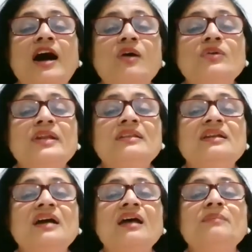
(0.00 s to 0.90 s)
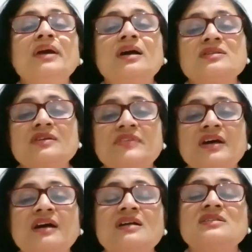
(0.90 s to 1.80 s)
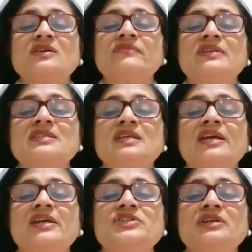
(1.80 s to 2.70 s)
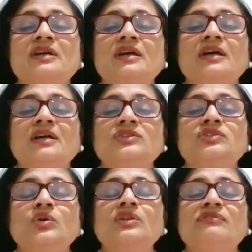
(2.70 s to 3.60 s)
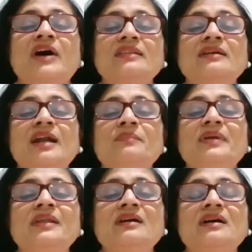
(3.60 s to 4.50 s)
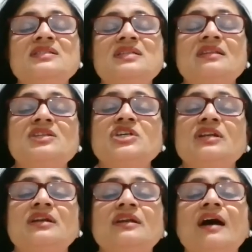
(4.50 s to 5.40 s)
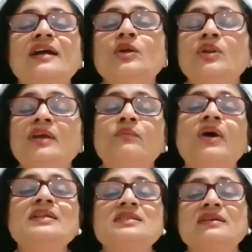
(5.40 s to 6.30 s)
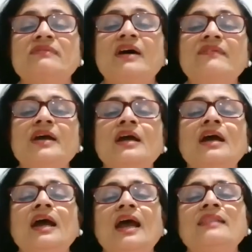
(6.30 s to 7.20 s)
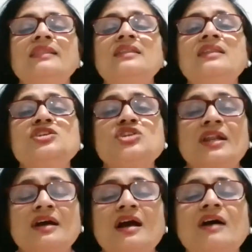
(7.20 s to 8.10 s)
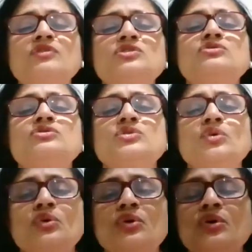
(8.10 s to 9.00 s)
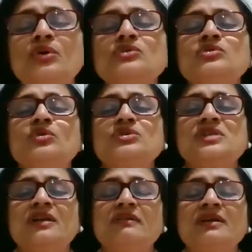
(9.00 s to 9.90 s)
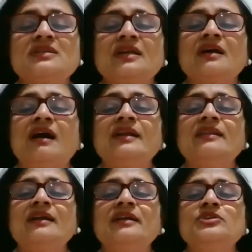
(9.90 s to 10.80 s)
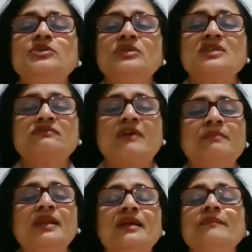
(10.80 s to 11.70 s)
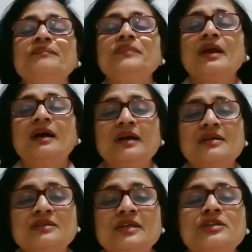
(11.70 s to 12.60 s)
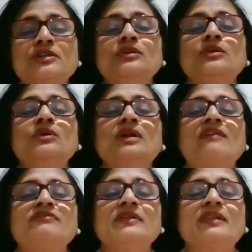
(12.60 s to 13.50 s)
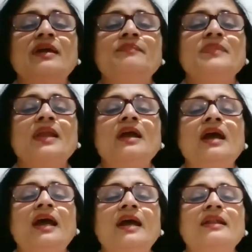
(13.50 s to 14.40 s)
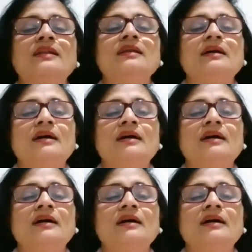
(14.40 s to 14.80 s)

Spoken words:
How did they die? Because of the curse of the sage. So the father had been cursed and the children died. Only one survived. And then the Janaka was so generous and kind that he took this family as he looked after them. And,